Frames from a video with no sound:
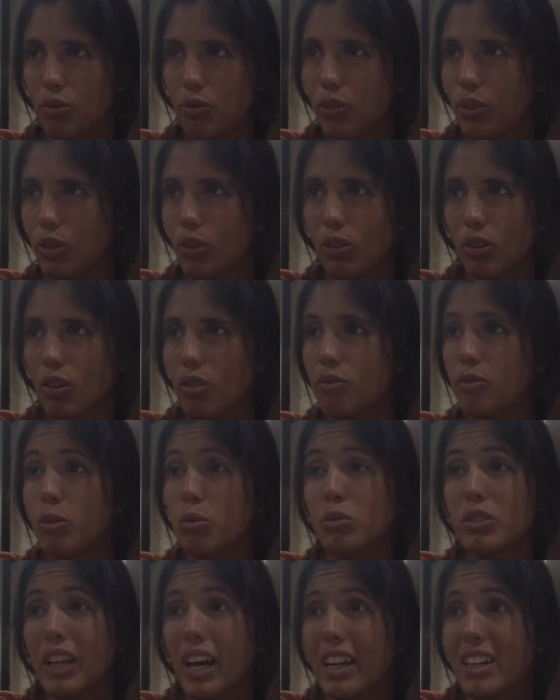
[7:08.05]
feel
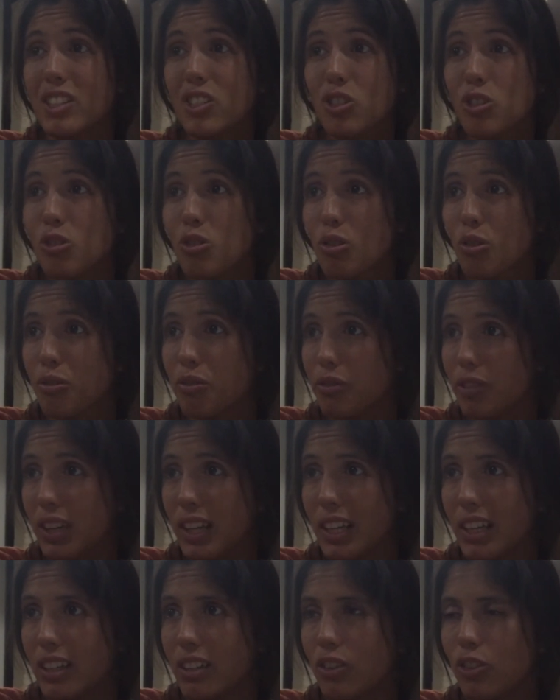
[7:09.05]
uncomfortable that is your
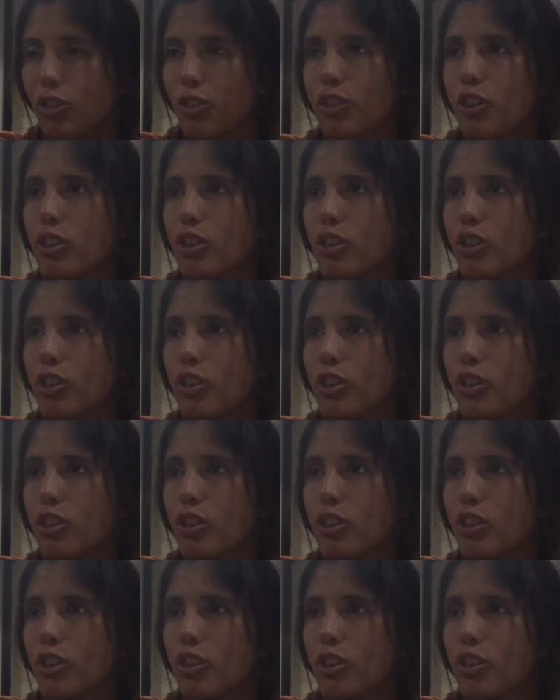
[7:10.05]
feeling you're